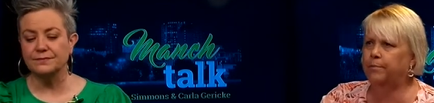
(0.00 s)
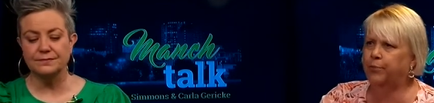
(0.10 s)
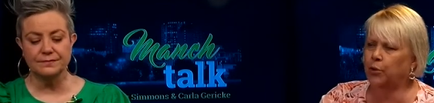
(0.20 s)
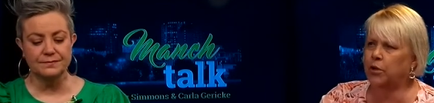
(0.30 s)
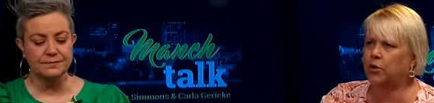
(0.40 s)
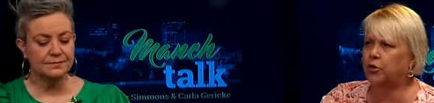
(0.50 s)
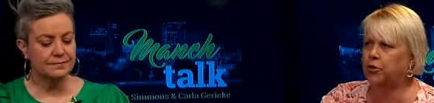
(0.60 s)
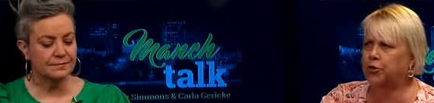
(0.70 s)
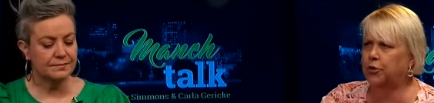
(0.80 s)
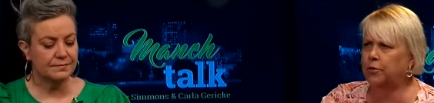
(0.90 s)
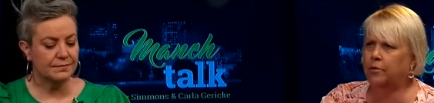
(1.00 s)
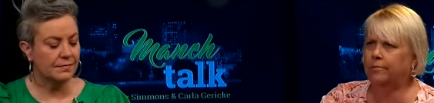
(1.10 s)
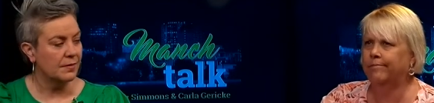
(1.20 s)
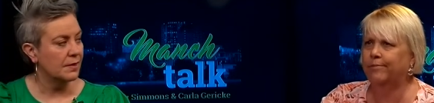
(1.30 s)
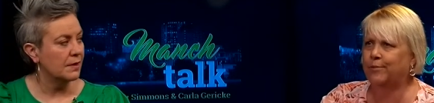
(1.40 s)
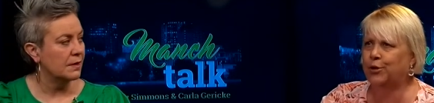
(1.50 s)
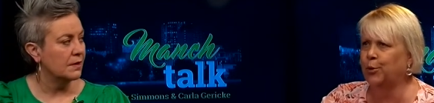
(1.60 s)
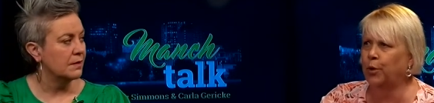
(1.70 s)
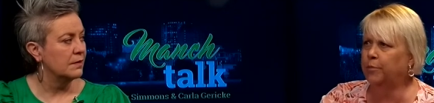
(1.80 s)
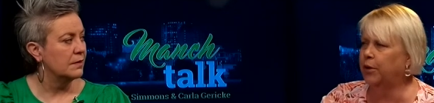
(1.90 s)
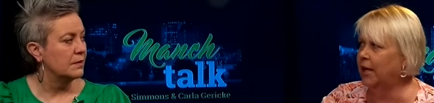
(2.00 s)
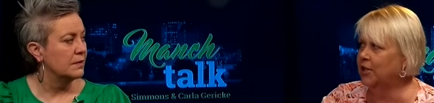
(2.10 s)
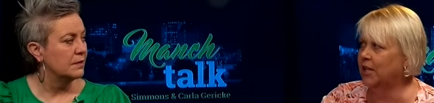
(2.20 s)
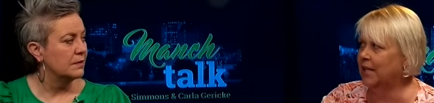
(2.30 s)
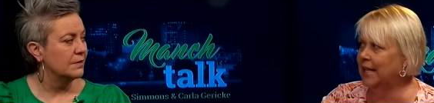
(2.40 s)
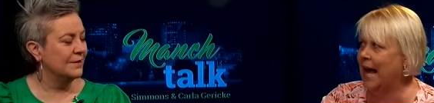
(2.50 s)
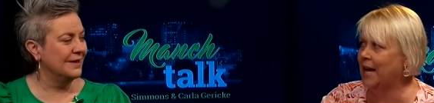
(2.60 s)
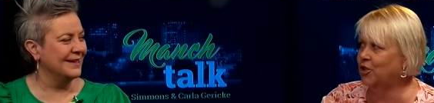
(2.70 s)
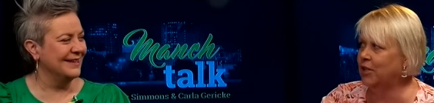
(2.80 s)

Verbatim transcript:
Speaker 1: Brooks sewer project actually